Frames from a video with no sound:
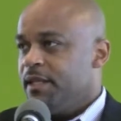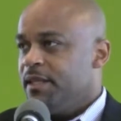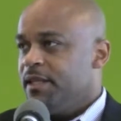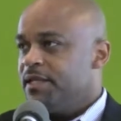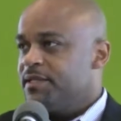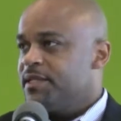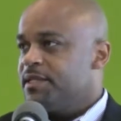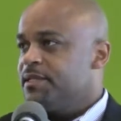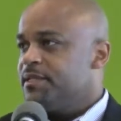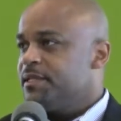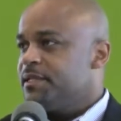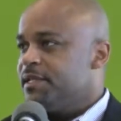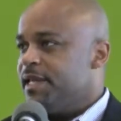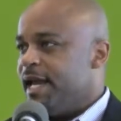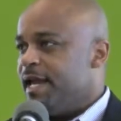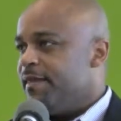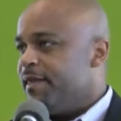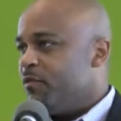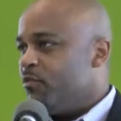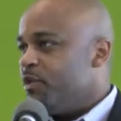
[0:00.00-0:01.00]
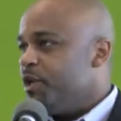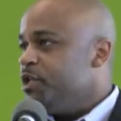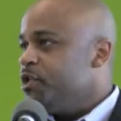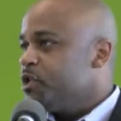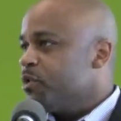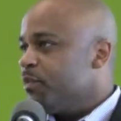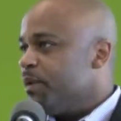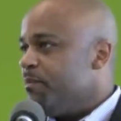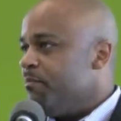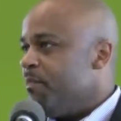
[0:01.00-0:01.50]
This is the day that we
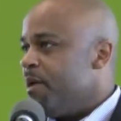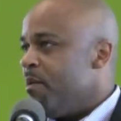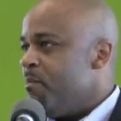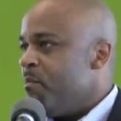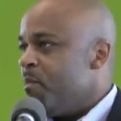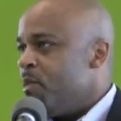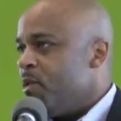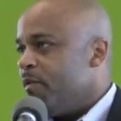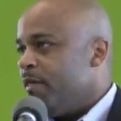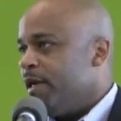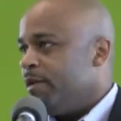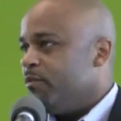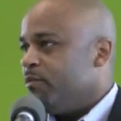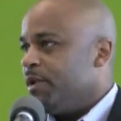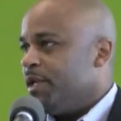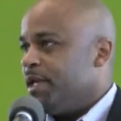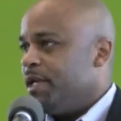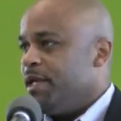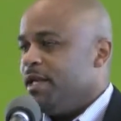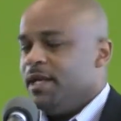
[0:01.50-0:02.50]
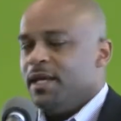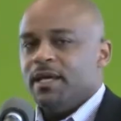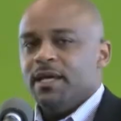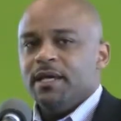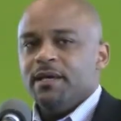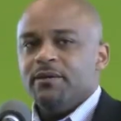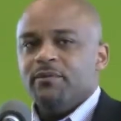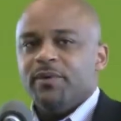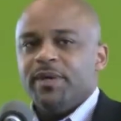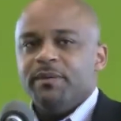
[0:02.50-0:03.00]
should remember that
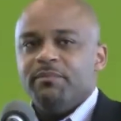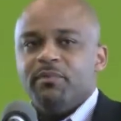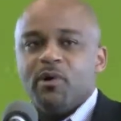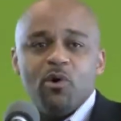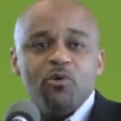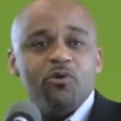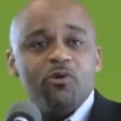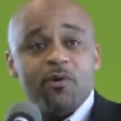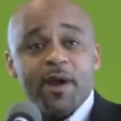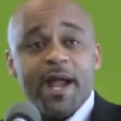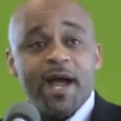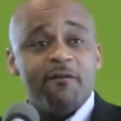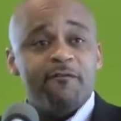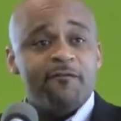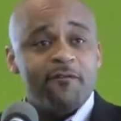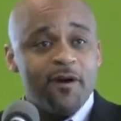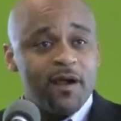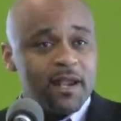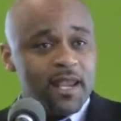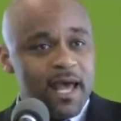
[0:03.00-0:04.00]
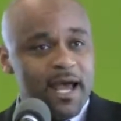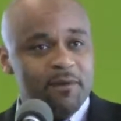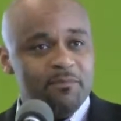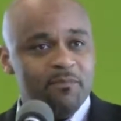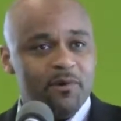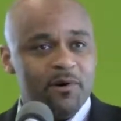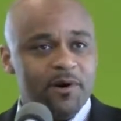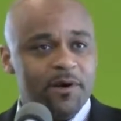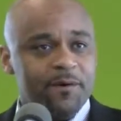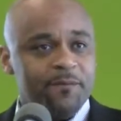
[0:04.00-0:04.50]
we broke ground for our
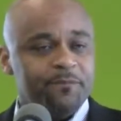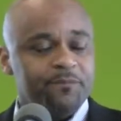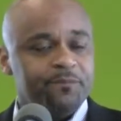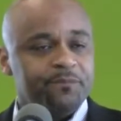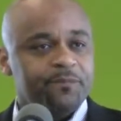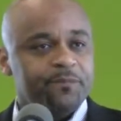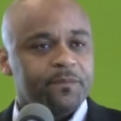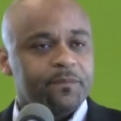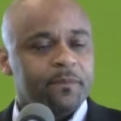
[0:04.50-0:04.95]
library.